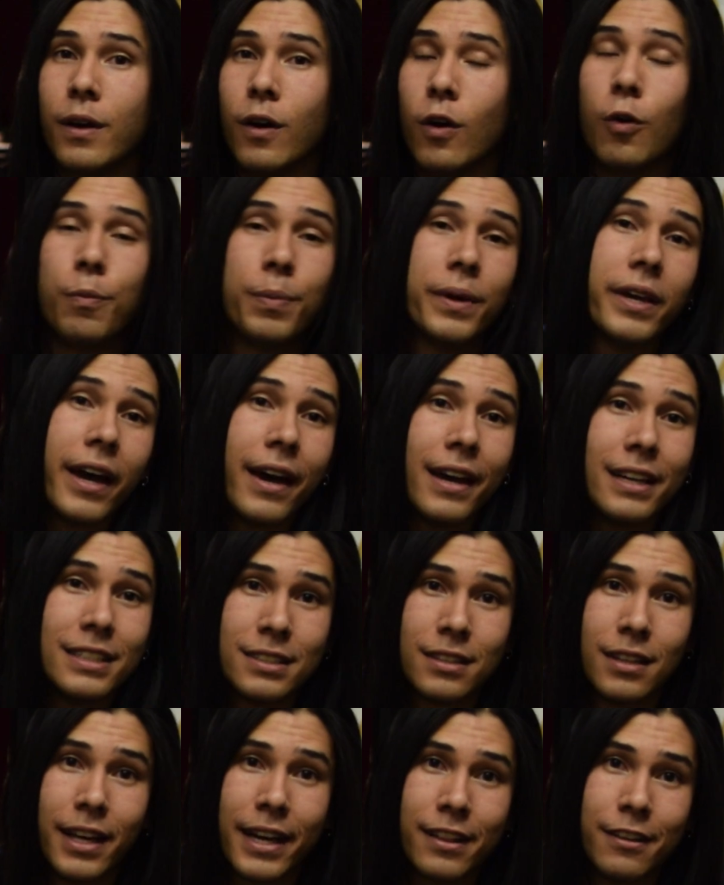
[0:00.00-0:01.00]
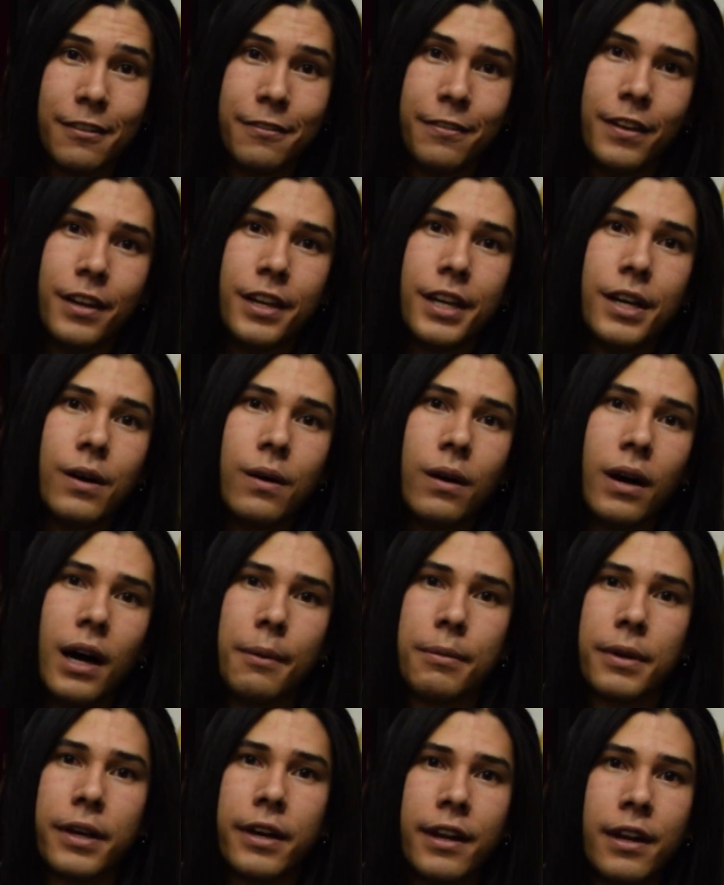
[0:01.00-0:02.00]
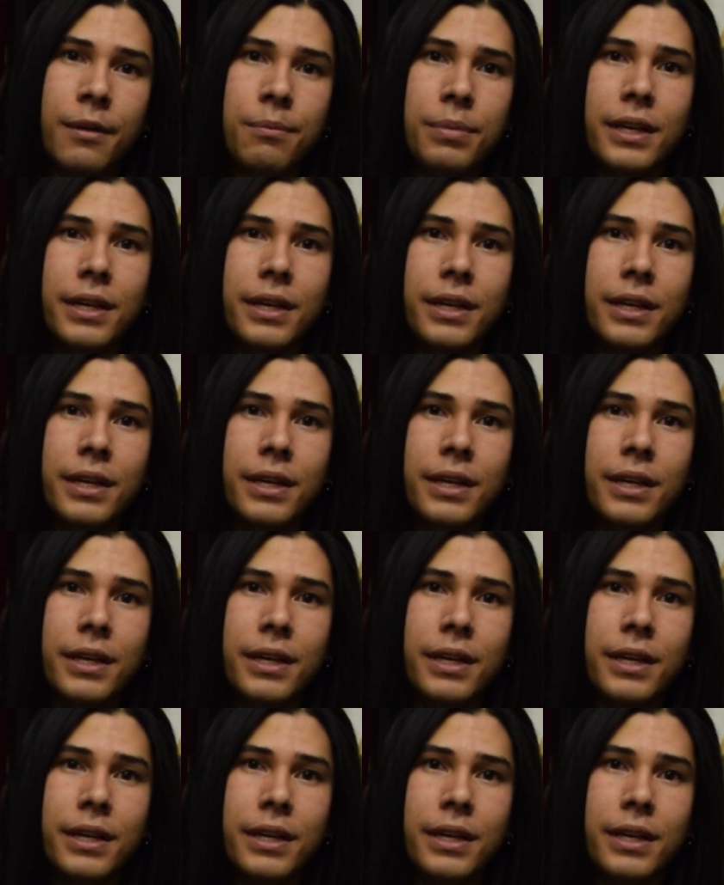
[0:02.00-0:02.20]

I hope you guys liked the video. I'm gonna